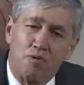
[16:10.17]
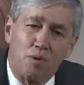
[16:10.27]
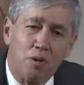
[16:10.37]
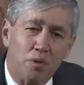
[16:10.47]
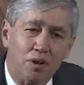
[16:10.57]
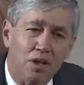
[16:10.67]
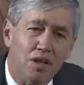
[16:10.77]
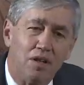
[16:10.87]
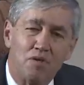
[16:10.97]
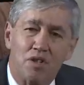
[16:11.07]
frequently
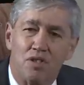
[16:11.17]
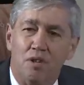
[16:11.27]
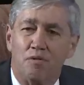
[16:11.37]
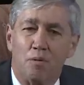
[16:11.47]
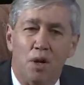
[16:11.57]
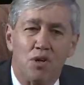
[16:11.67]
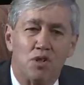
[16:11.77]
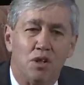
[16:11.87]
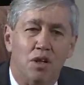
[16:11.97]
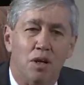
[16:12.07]
gives us
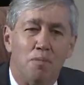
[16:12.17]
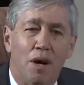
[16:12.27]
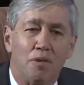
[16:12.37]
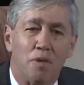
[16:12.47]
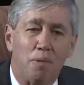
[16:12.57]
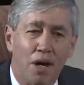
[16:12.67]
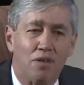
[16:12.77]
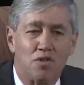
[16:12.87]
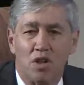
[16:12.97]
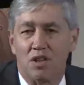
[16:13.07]
information about the
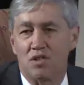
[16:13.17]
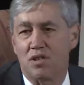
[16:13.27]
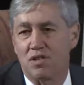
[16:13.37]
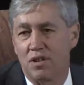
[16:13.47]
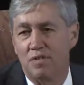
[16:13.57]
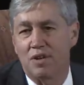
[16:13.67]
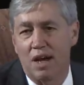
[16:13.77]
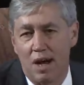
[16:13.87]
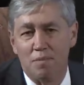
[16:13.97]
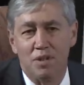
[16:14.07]
pathogenesis of
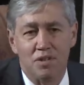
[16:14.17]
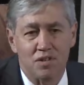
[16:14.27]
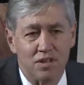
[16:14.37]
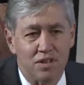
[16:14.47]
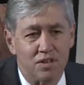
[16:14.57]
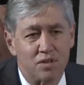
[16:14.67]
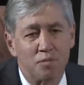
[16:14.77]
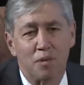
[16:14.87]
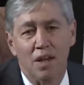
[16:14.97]
common disease.